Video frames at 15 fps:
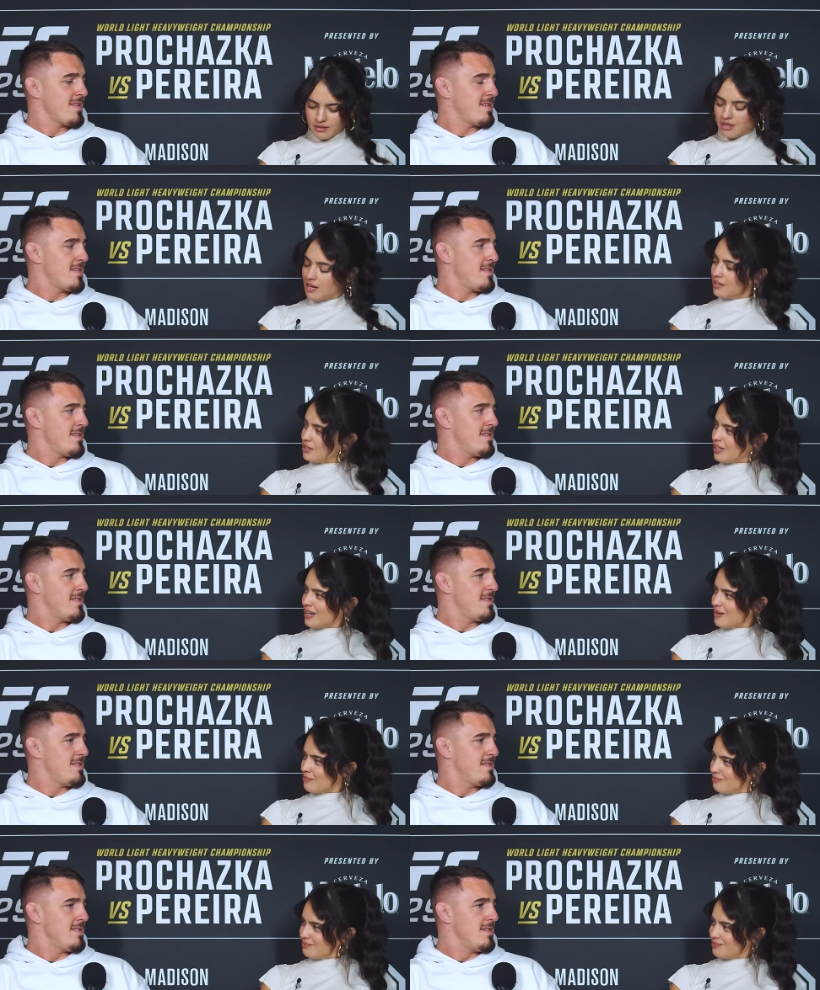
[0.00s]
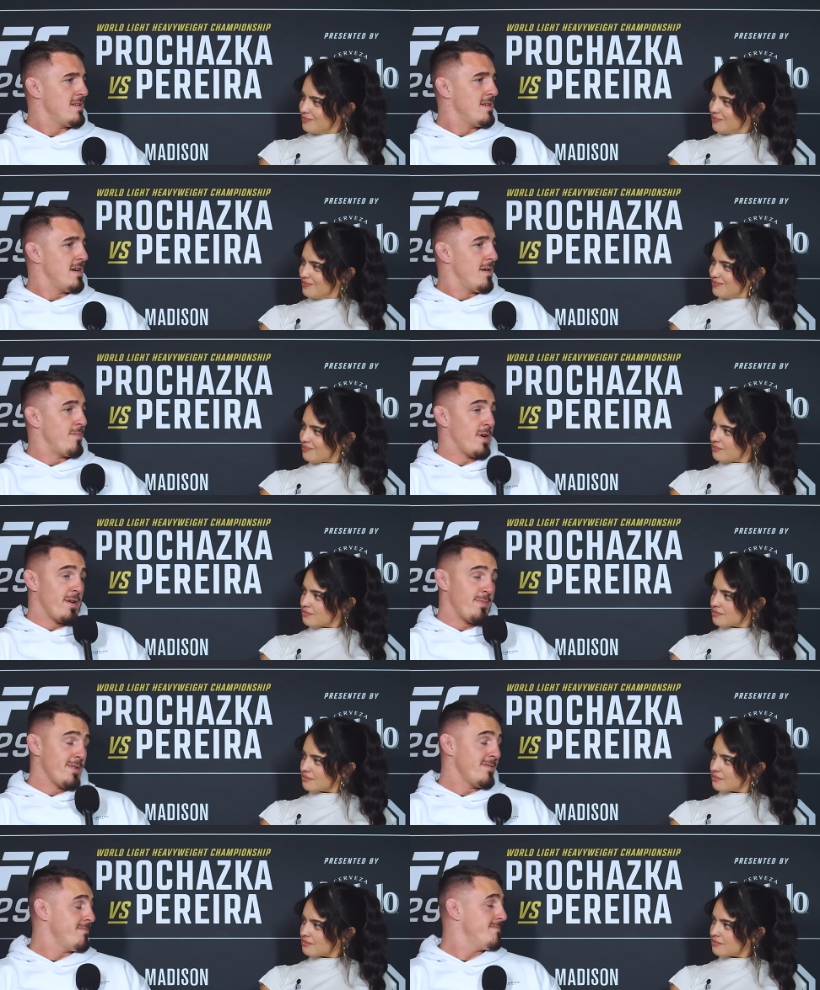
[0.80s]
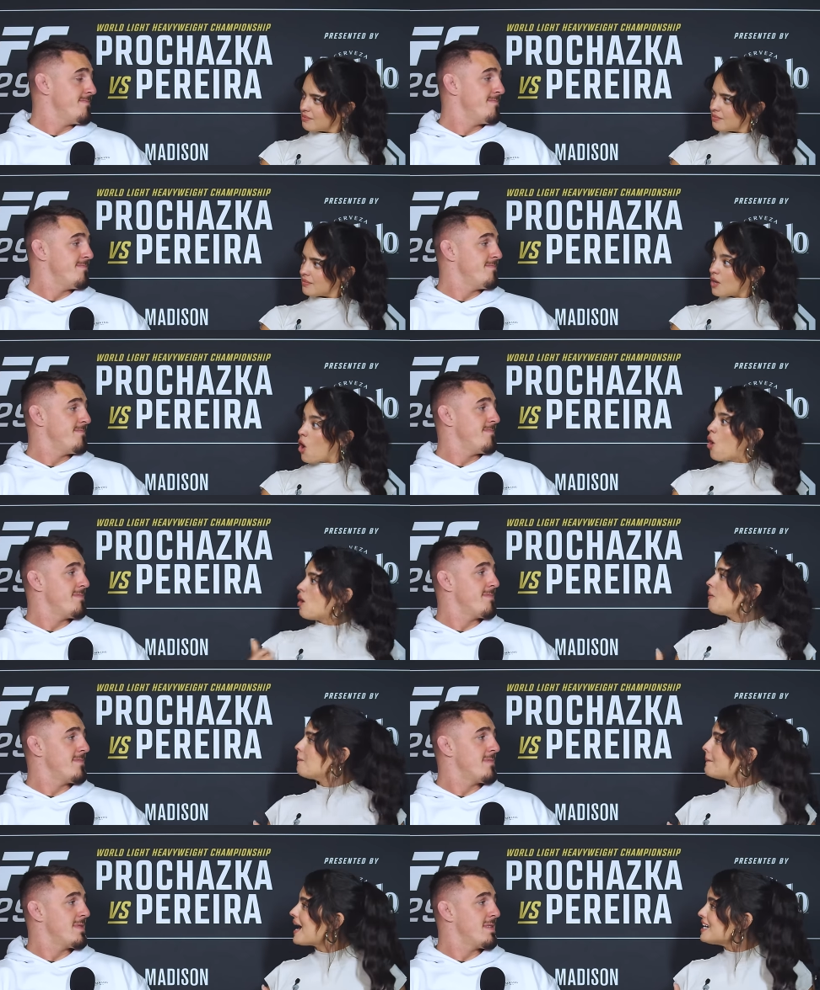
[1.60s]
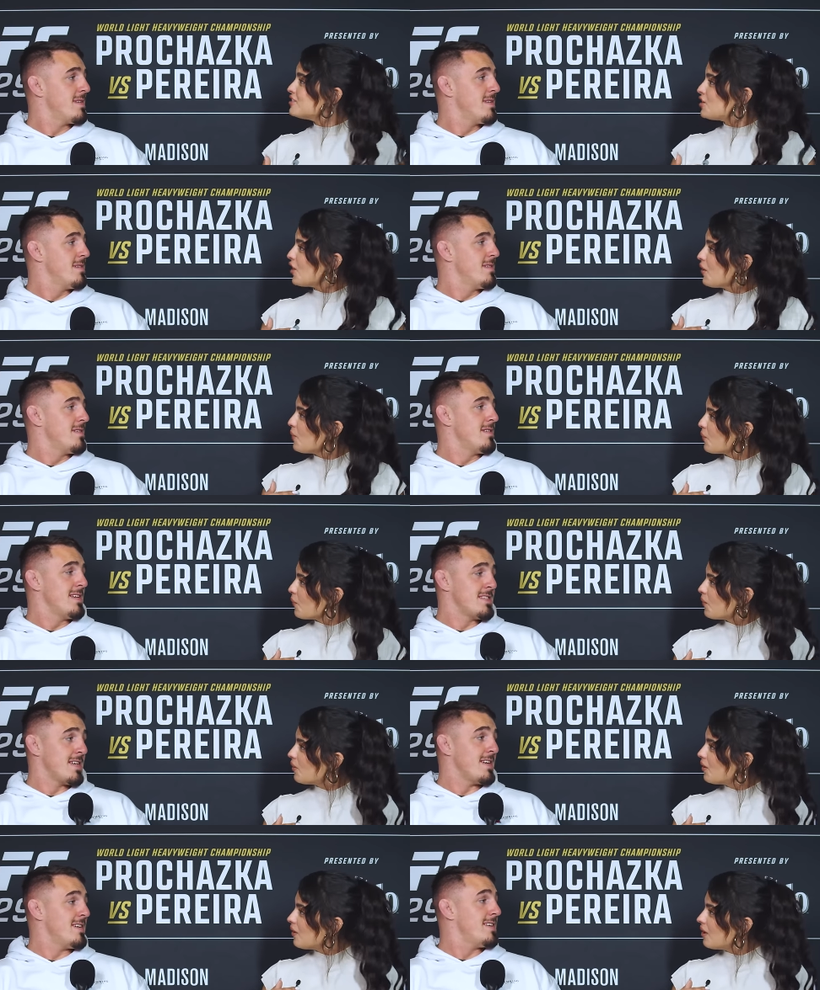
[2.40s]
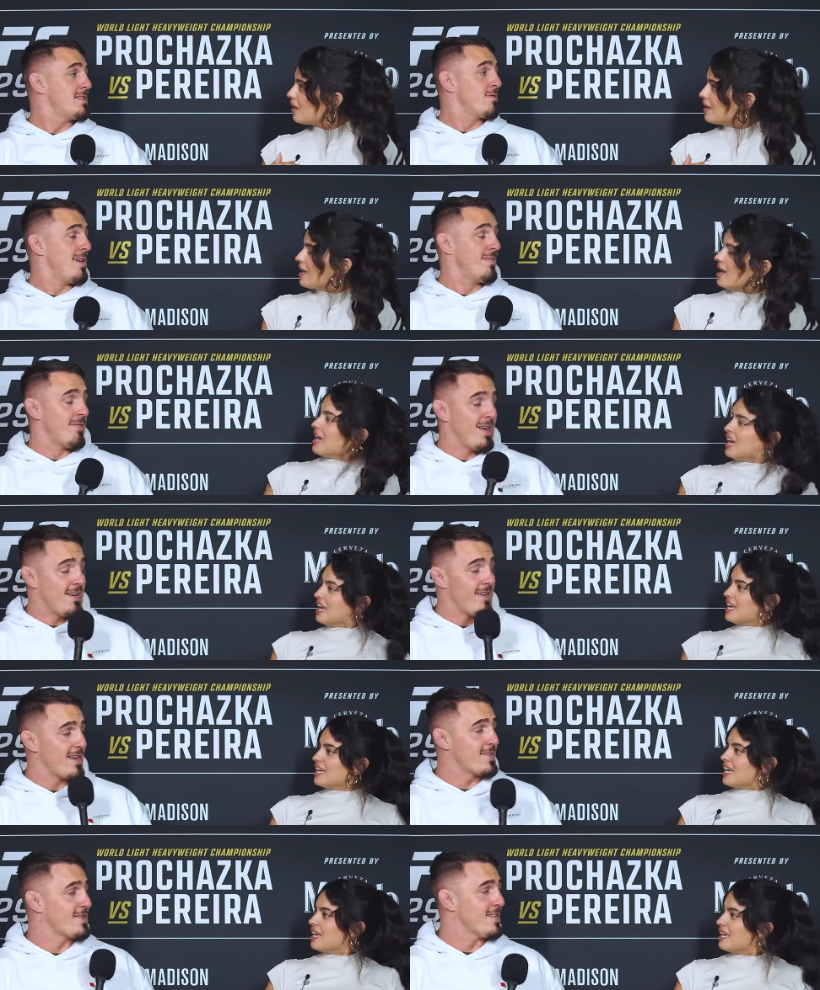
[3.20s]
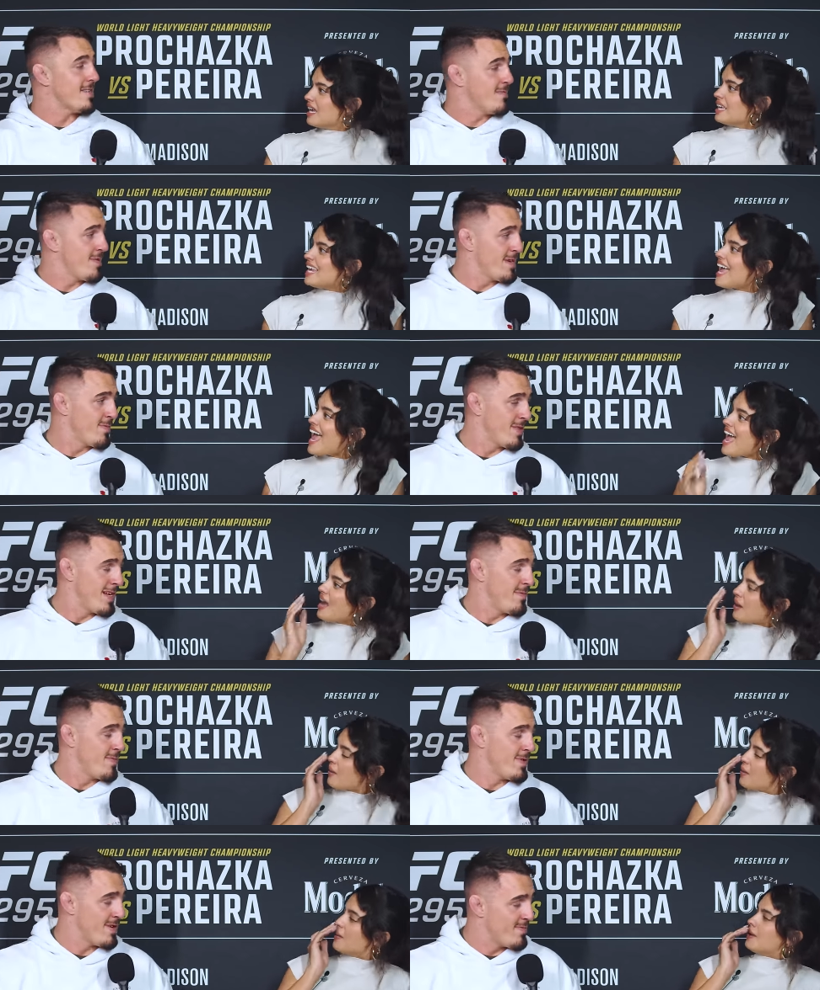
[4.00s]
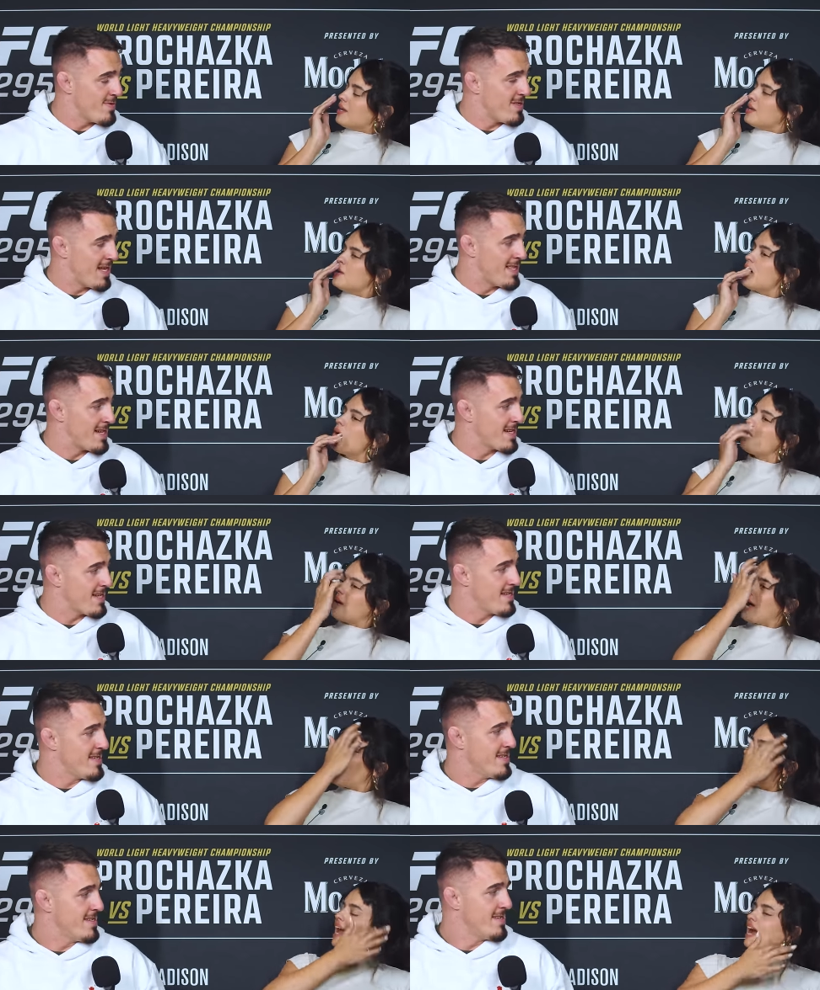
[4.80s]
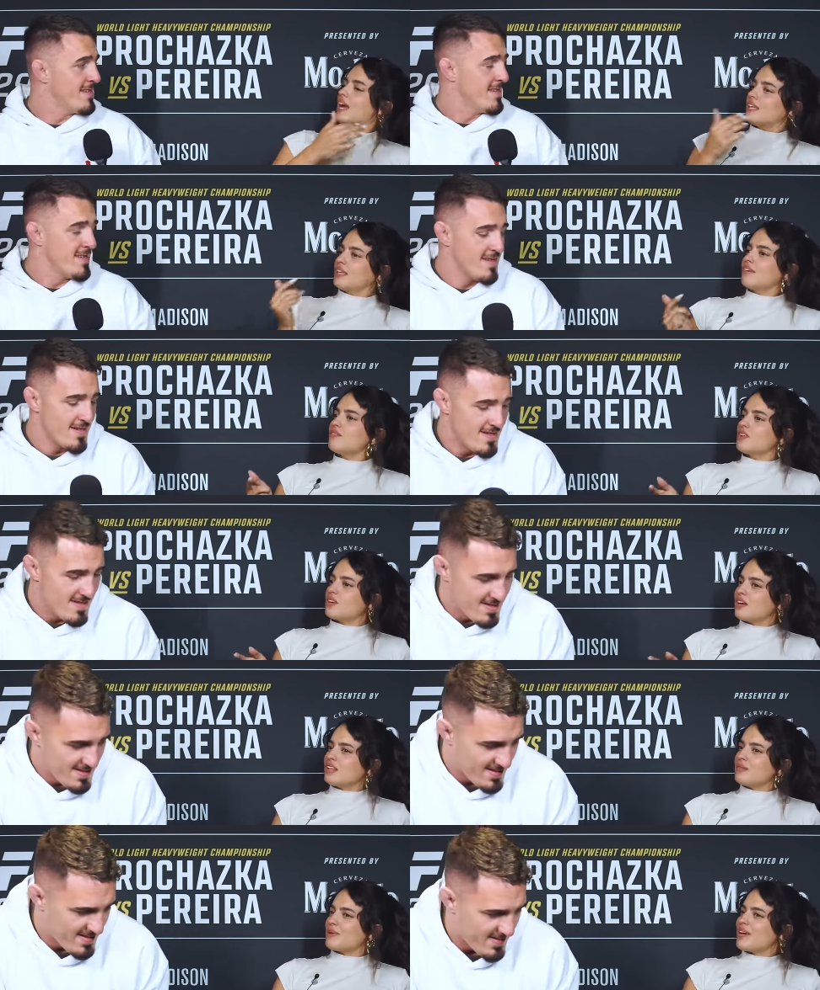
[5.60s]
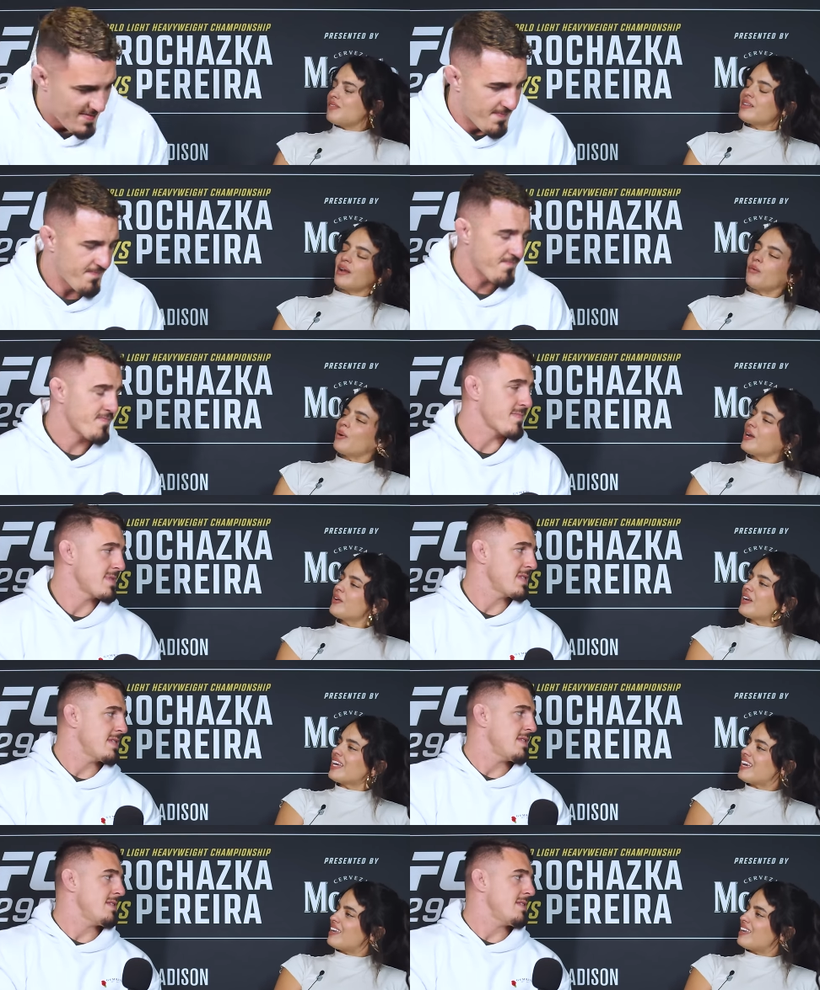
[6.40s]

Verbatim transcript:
Speaker 1: color?
Speaker 2: Purple.
Speaker 1: Mine too.
Speaker 2: Is it? It's quite rare, actually,
Speaker 1: that people like purple. You know, I love the color, but I don't like wearing